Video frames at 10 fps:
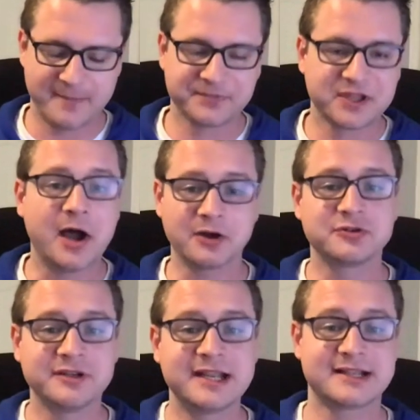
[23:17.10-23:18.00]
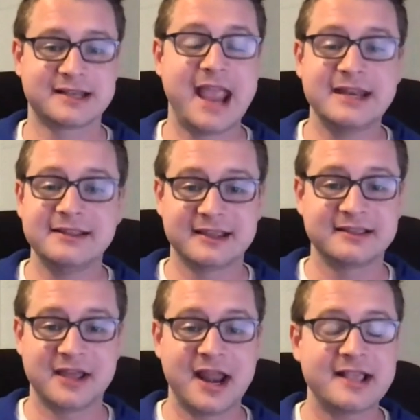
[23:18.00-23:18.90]
contradict anything
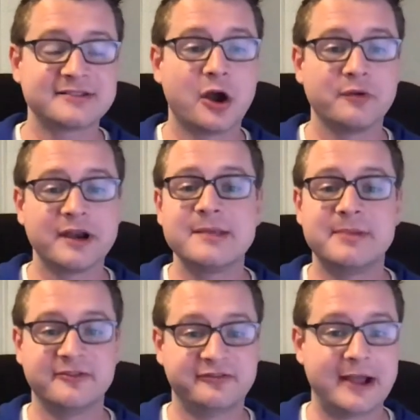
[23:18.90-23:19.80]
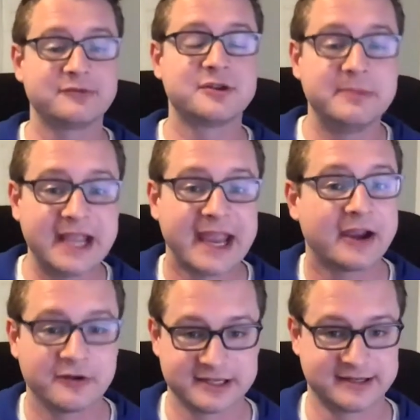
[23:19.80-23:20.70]
that has already been found to be a
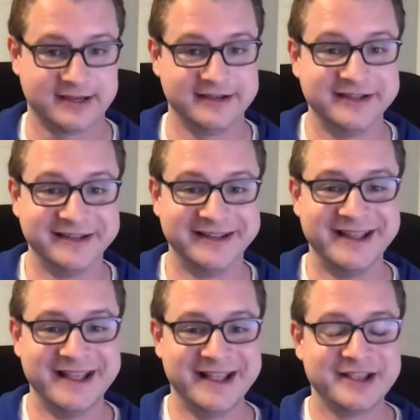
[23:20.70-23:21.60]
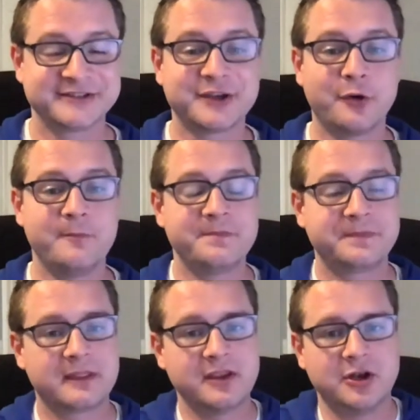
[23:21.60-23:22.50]
heresy. So,
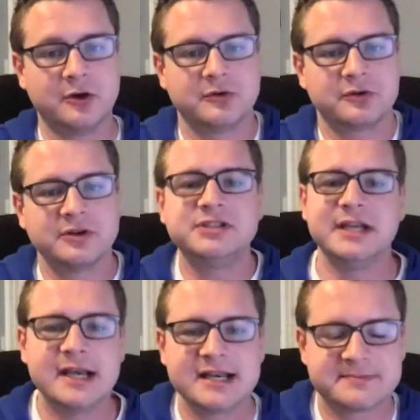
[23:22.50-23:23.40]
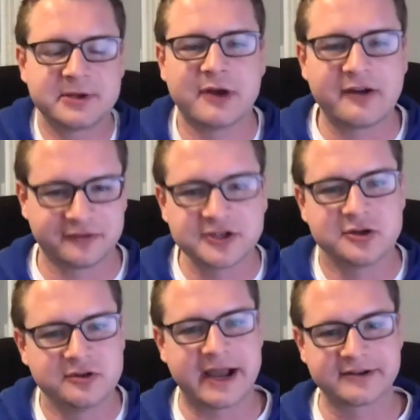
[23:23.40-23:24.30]
Christianity's been around for
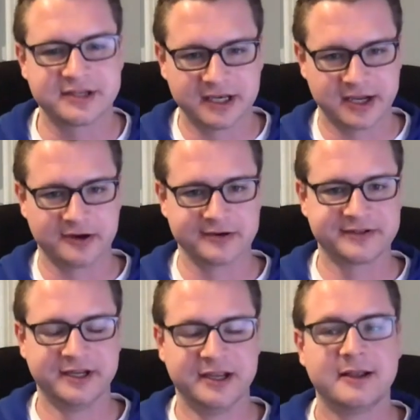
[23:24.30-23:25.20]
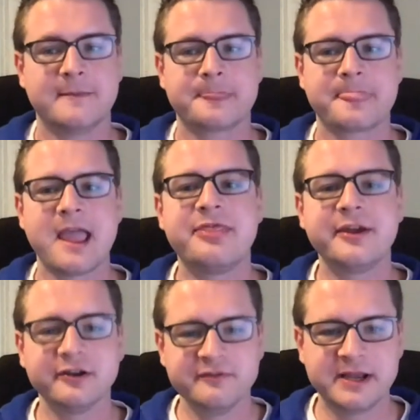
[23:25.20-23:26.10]
2,000 years. And
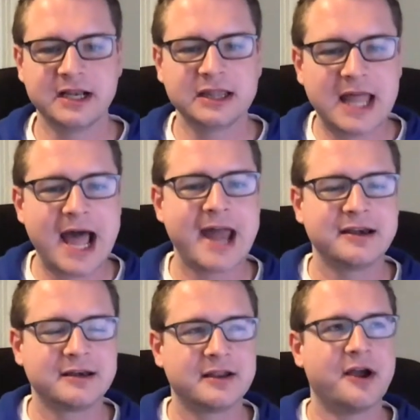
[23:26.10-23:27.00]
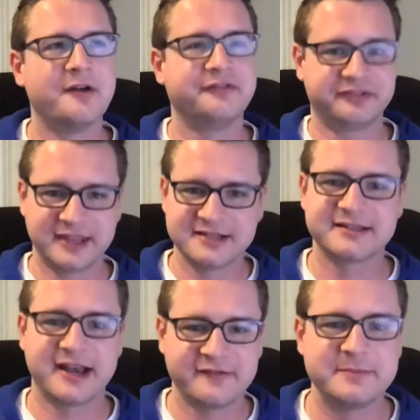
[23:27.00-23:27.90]
there have been a lot of things
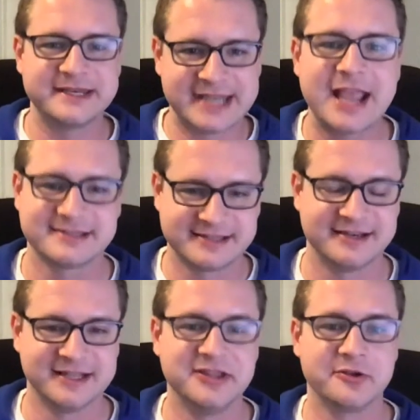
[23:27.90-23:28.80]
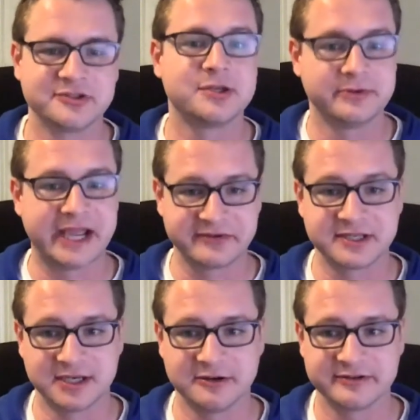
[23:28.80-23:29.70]
that have been tested in those
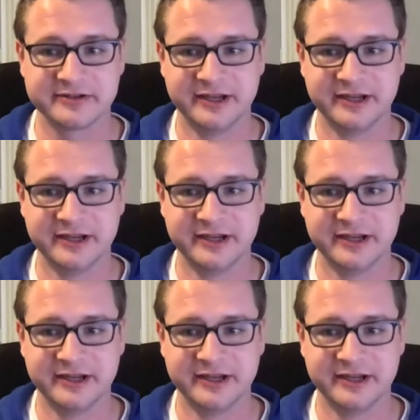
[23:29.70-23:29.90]
2,000 years.